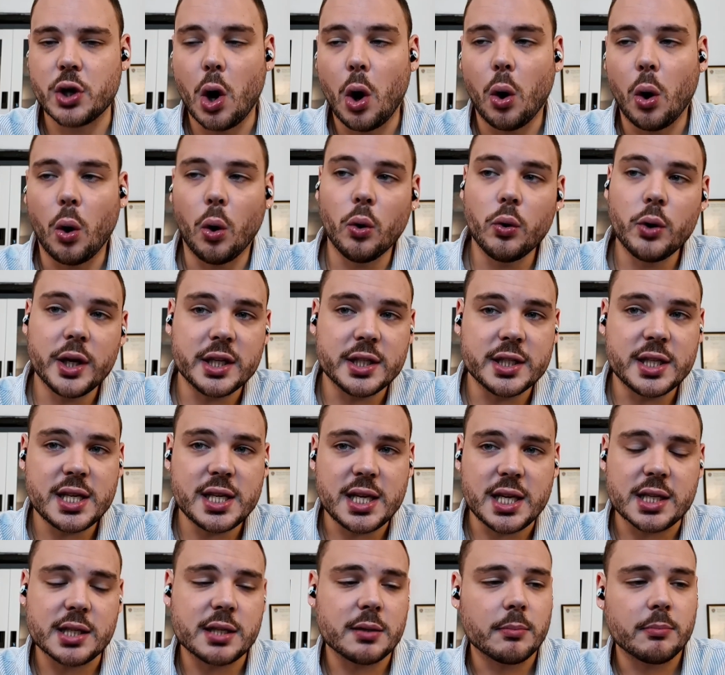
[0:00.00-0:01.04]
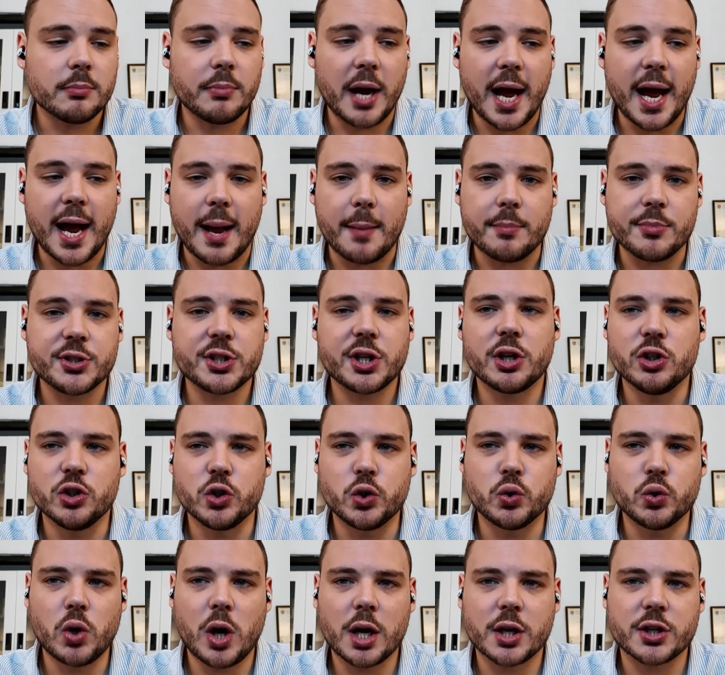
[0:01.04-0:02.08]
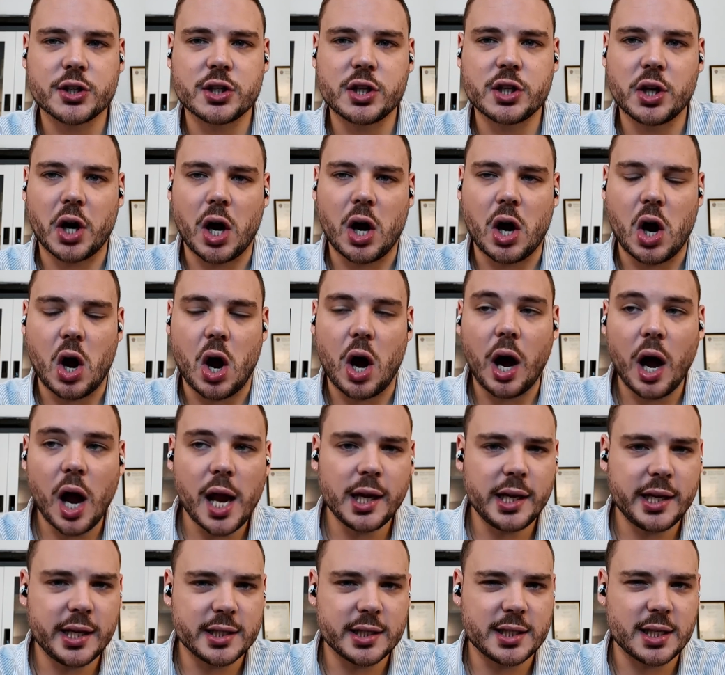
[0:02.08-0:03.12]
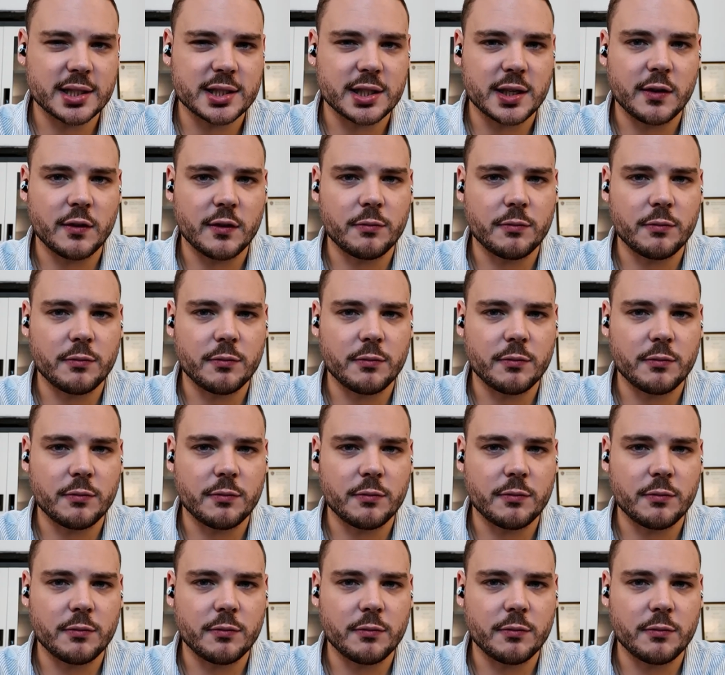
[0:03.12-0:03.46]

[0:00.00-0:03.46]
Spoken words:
or indeed, perhaps, drugs that are highly addictive